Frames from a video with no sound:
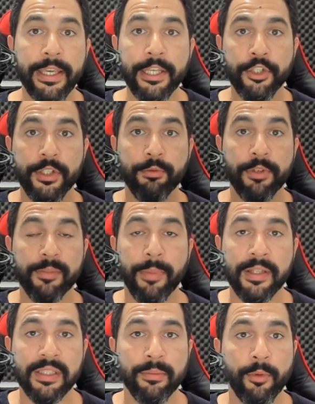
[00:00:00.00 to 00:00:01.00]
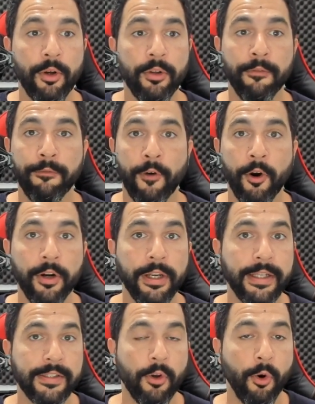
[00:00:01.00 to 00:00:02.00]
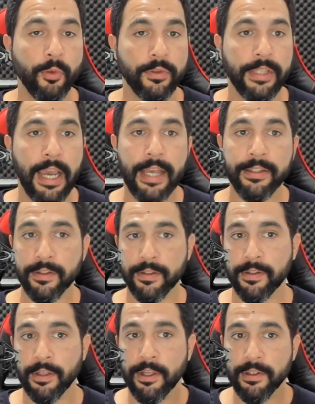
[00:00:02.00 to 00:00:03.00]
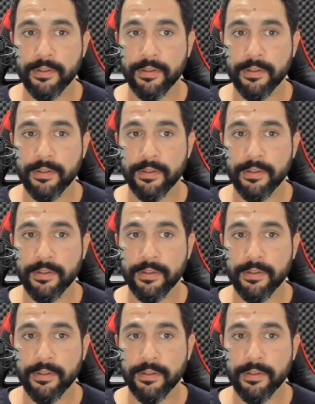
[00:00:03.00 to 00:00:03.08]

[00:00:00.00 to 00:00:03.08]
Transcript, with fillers: Each is responsible for its own tasks.